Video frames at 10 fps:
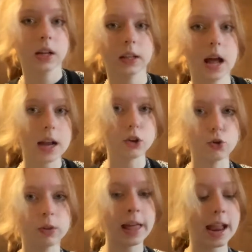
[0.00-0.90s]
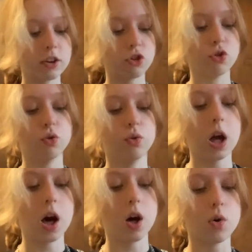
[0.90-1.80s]
Got to let you
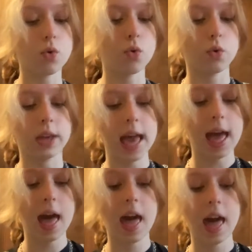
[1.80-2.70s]
know, yeah.